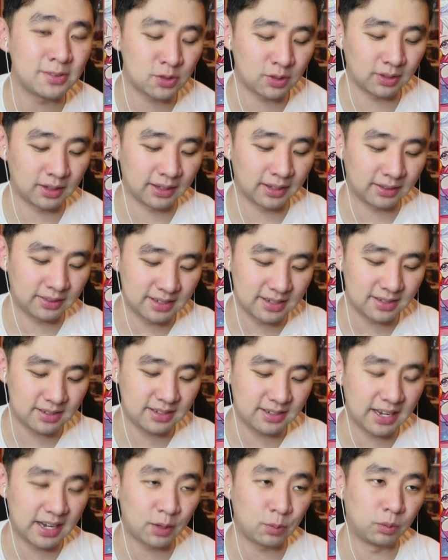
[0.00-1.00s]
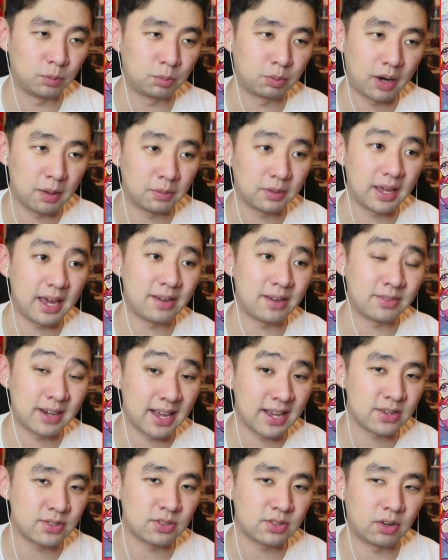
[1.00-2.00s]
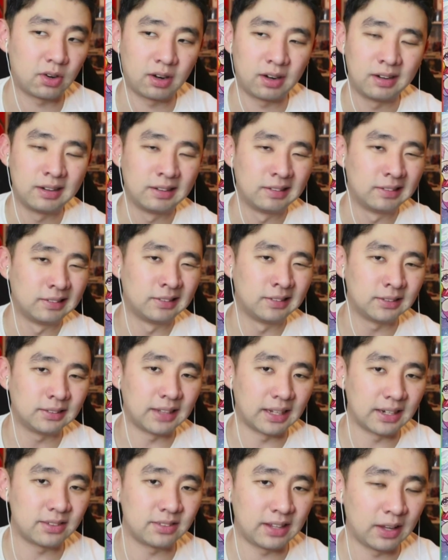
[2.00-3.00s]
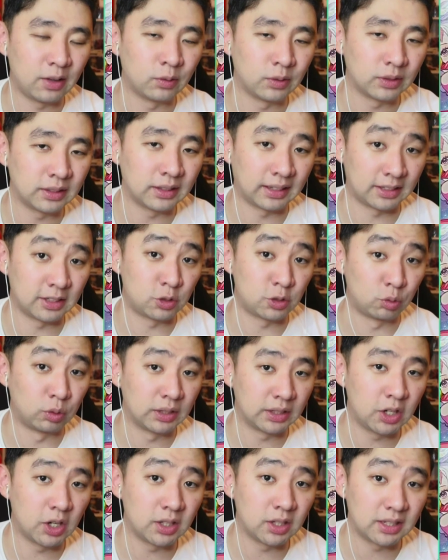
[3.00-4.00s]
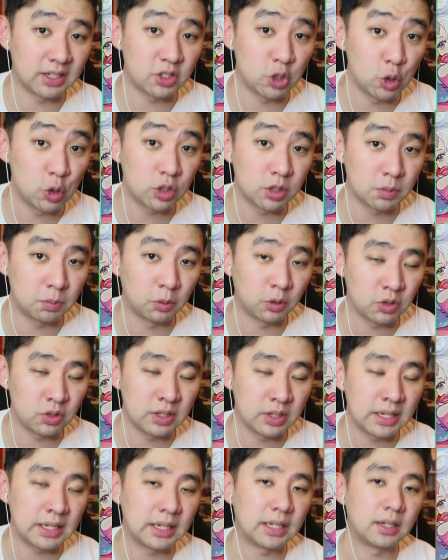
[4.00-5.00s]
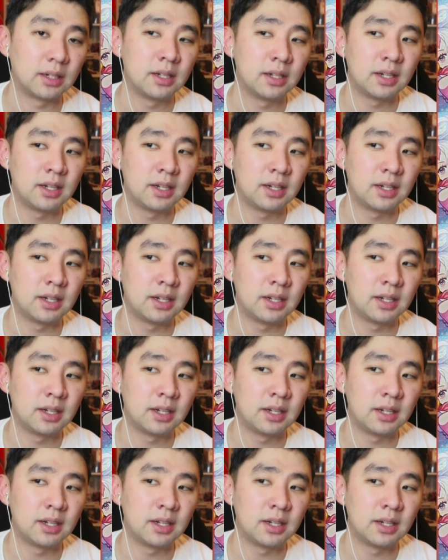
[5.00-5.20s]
So like this deck will probably have an SR that they only like, it's really good, that's usable, you need it.